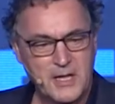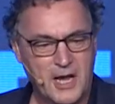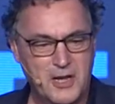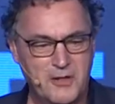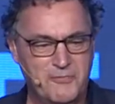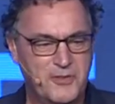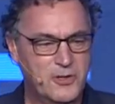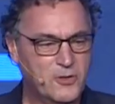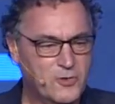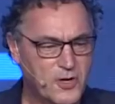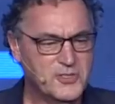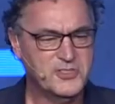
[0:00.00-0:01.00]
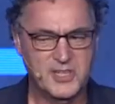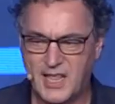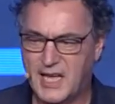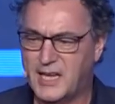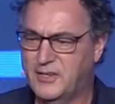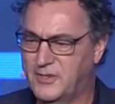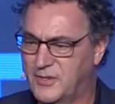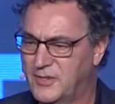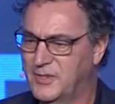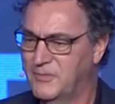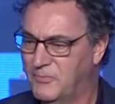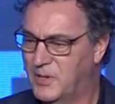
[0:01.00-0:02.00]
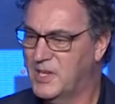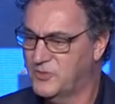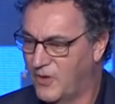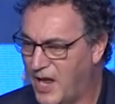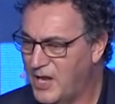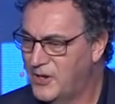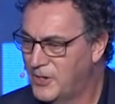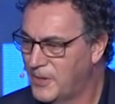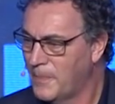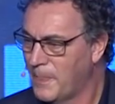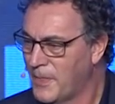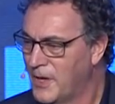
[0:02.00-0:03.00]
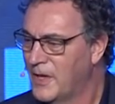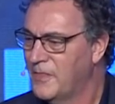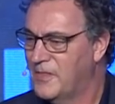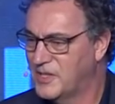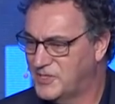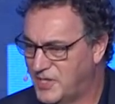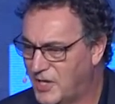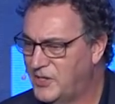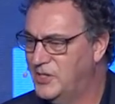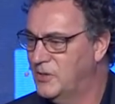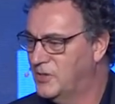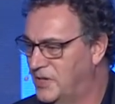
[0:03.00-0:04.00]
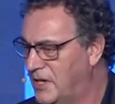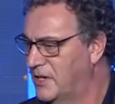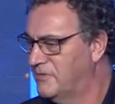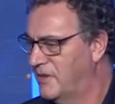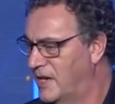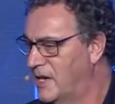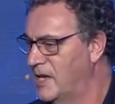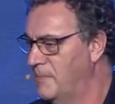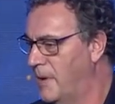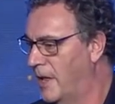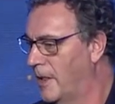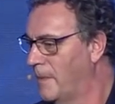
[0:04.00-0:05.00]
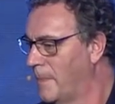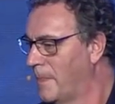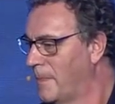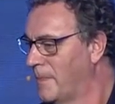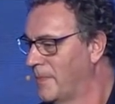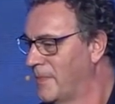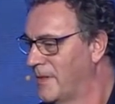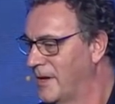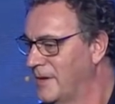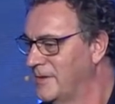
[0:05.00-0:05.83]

And if you cross the light when it's red, they sent you a ticket via email. Right?